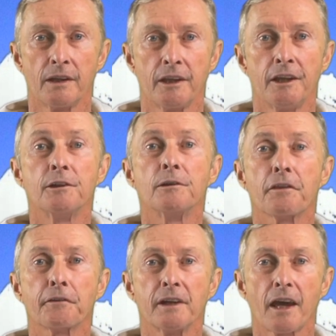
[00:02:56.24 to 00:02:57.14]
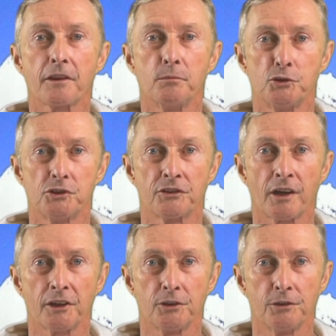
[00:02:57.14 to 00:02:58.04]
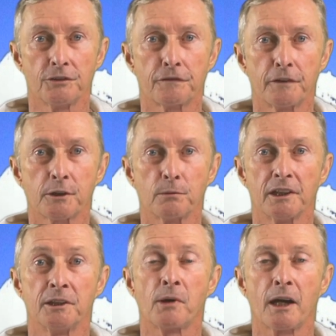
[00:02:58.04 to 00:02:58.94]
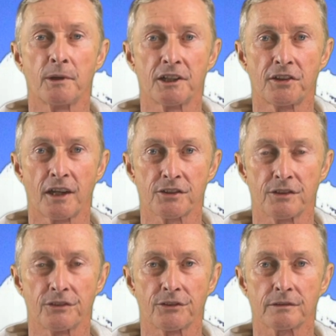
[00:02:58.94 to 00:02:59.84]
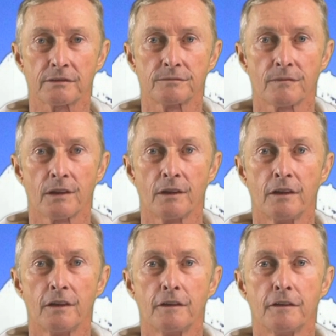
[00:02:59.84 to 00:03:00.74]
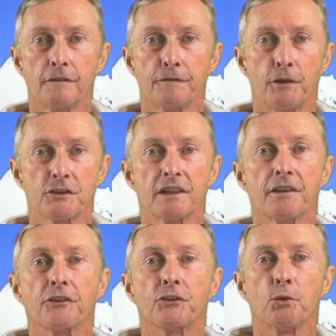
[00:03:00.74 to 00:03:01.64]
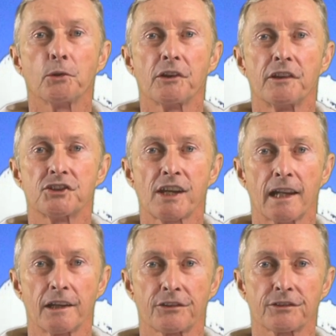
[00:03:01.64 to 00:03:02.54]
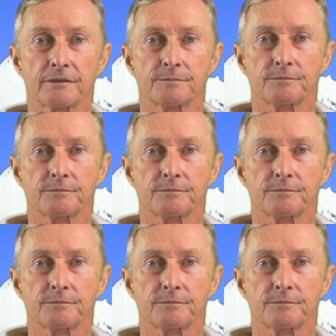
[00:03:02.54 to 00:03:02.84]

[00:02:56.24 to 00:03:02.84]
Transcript: Here are 3 other mudras I use frequently in my meditations. Firstly, the sword and the chalice.